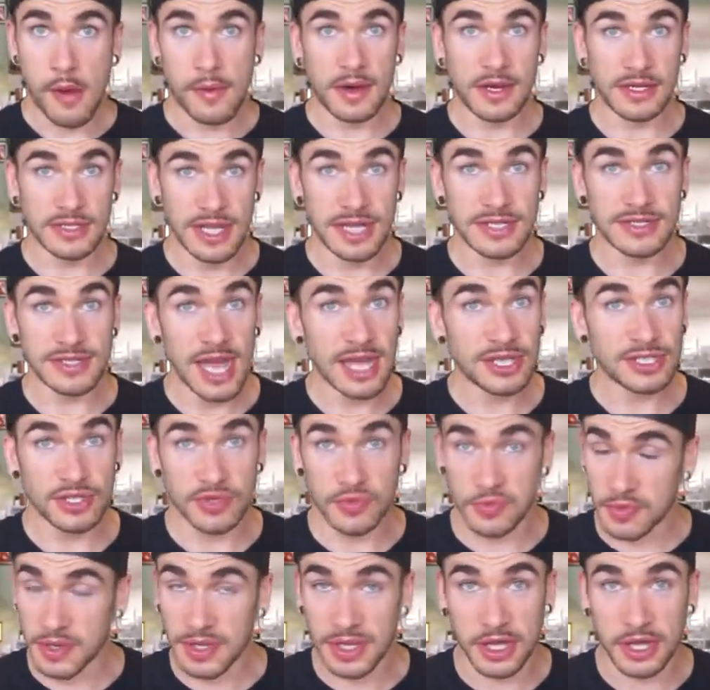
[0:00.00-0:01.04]
it's
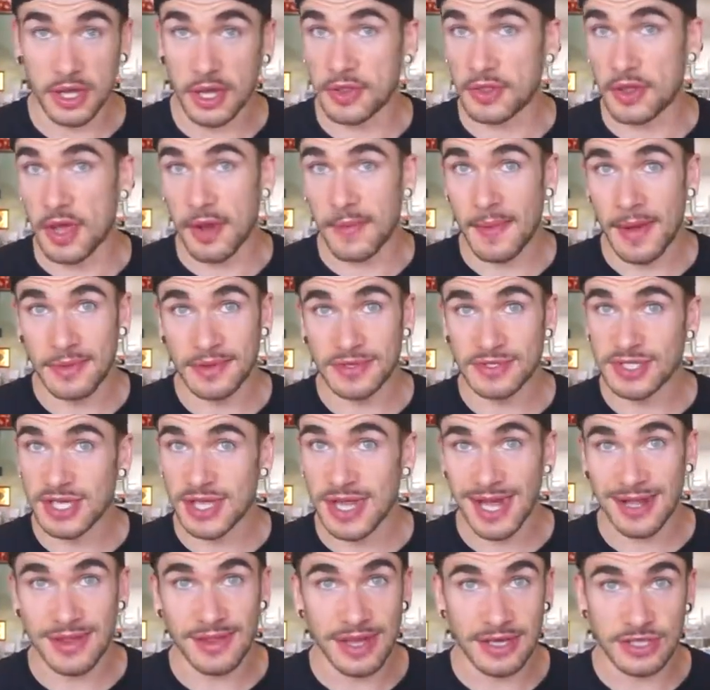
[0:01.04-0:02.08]
actually really good though. I will say
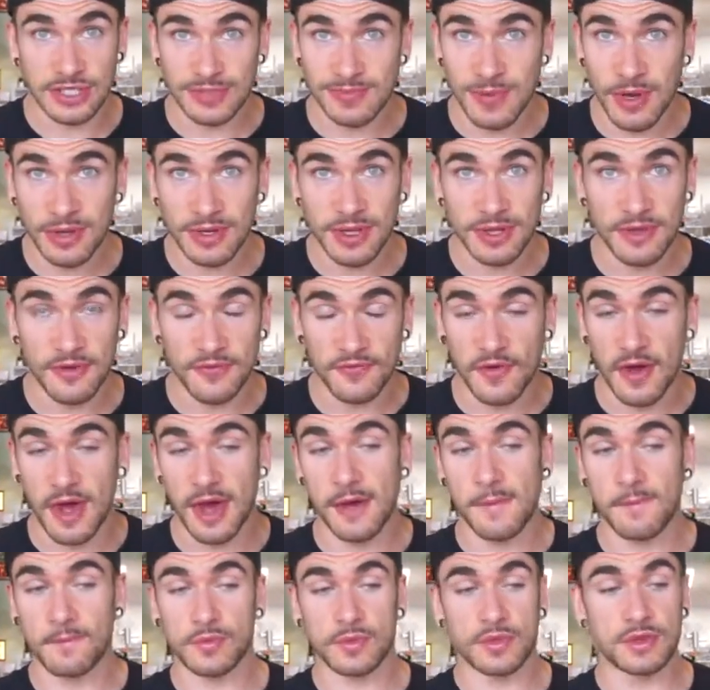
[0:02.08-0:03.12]
that, like smoking the
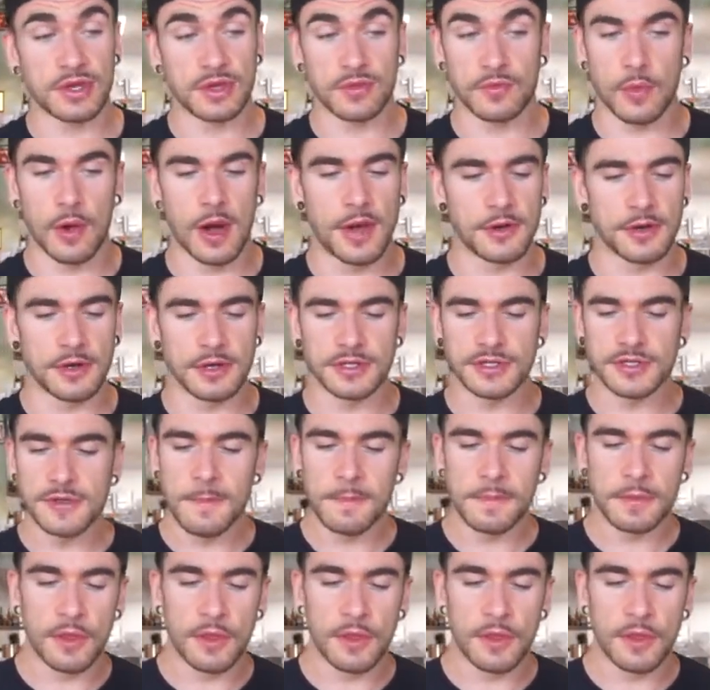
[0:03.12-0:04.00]
pho did wonders.